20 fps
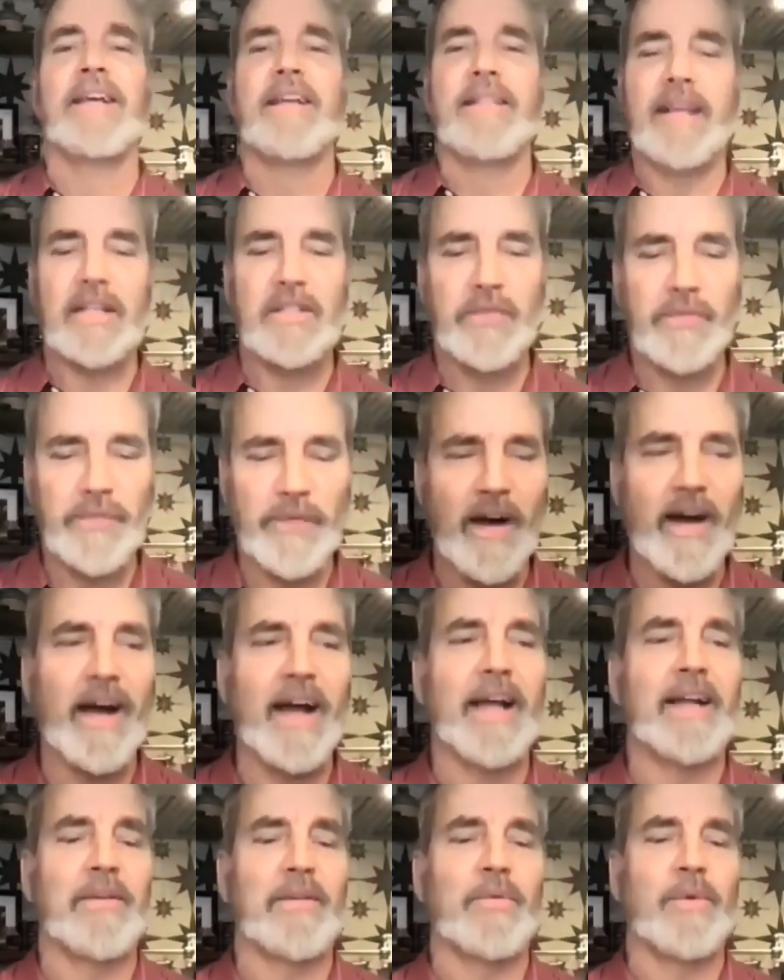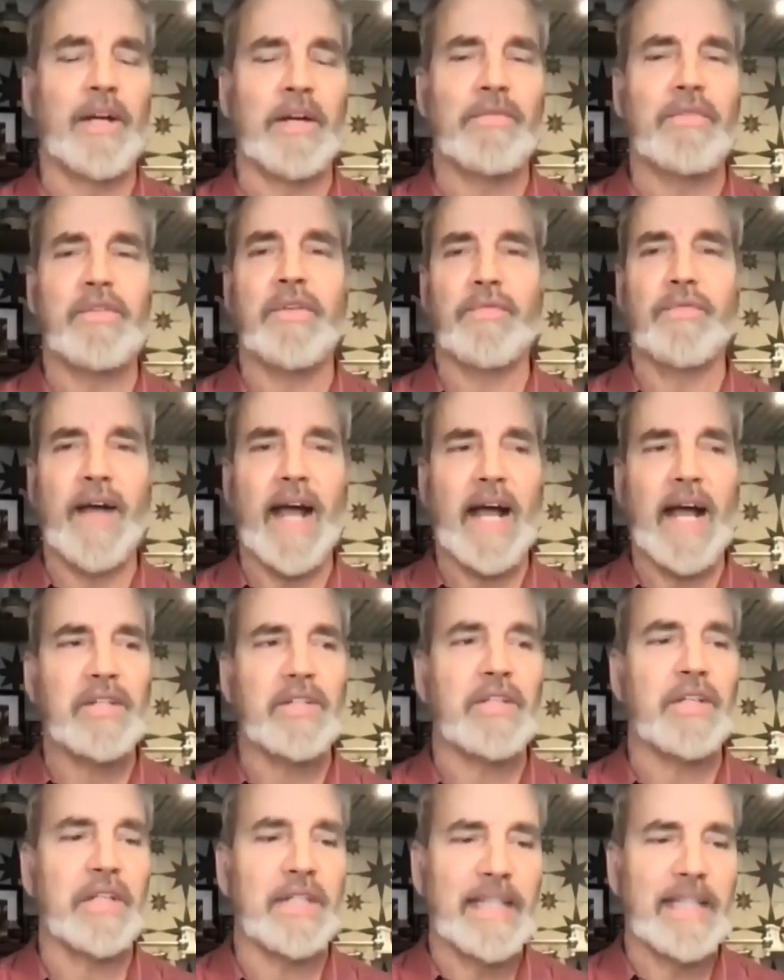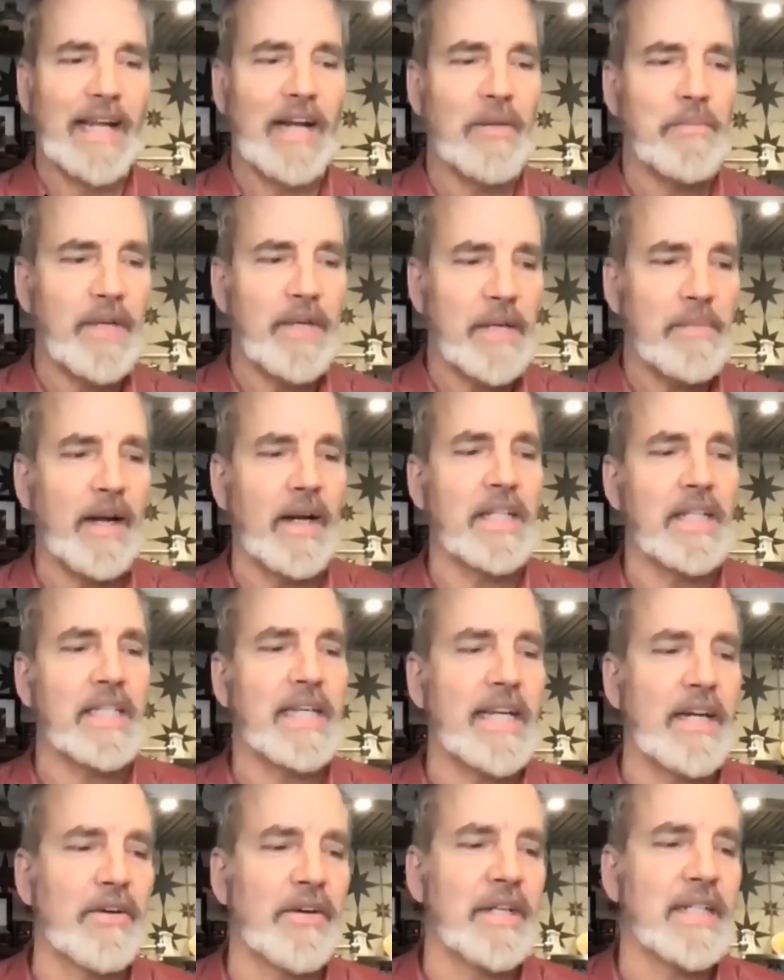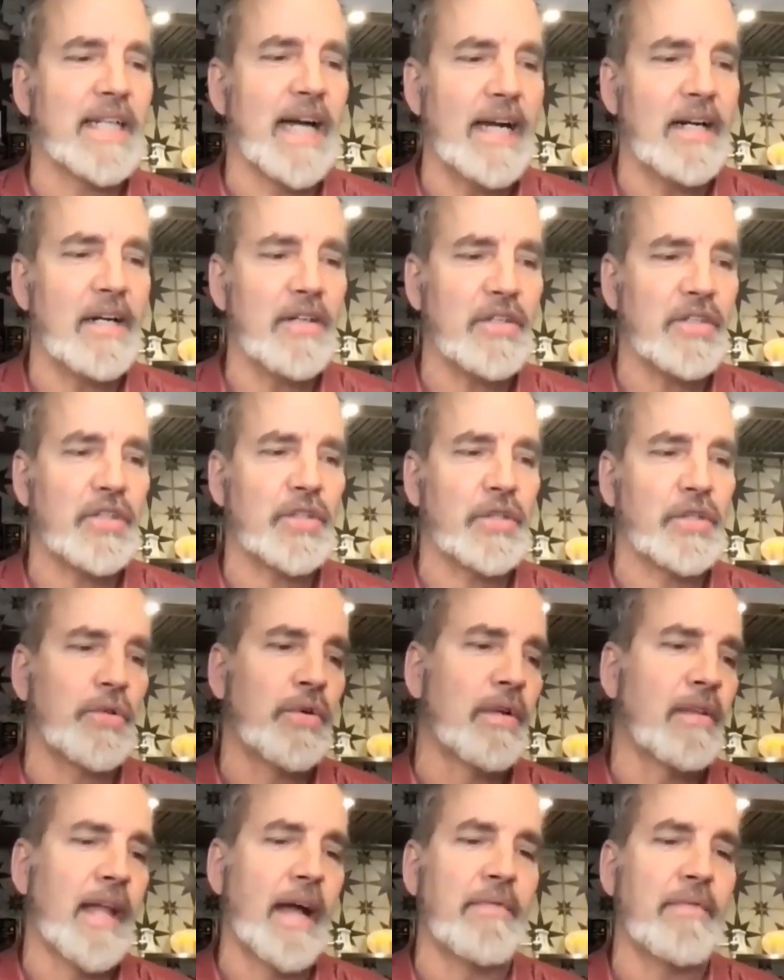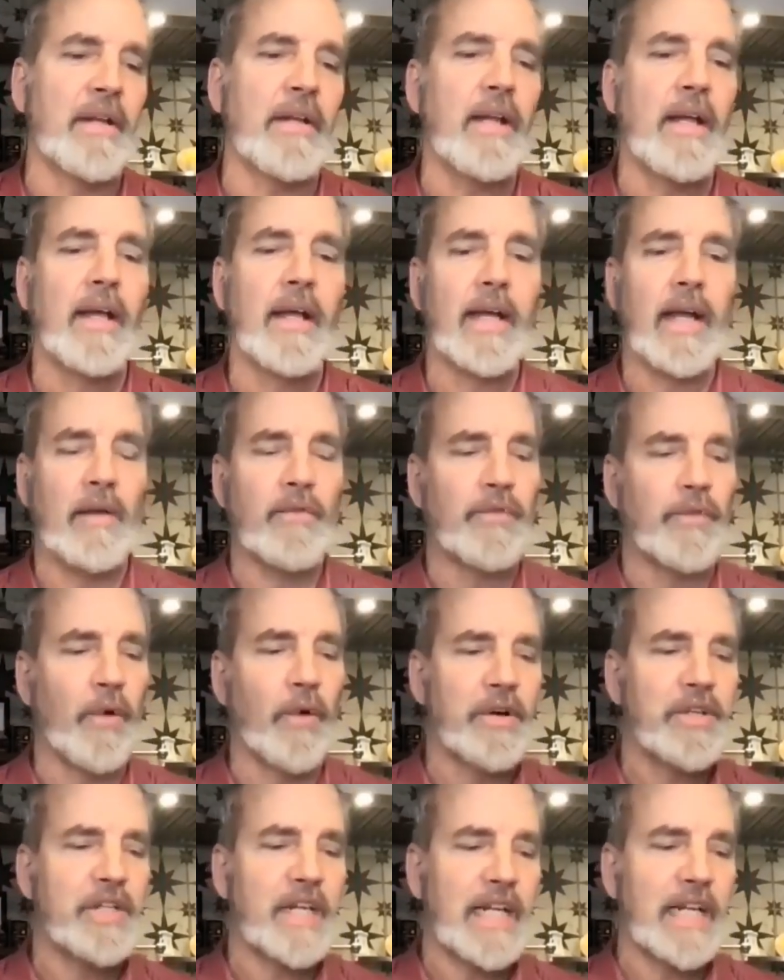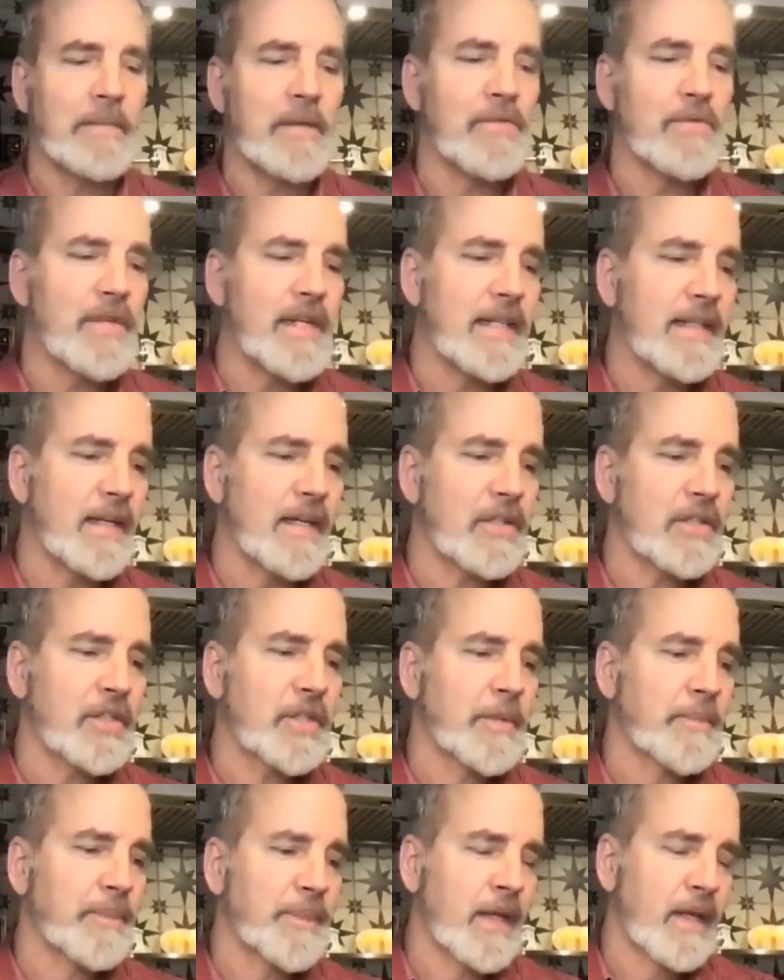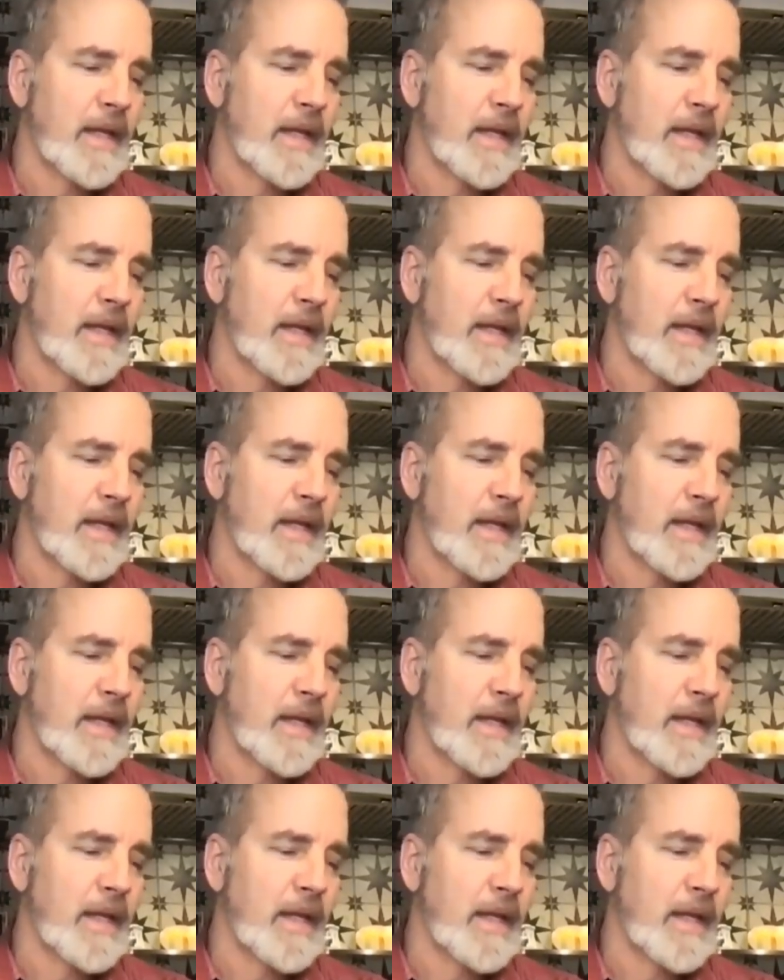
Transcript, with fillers: That's fine. Whatever your fast is, let it be. But it's here in Titus 2:11 and 14. Let me read this.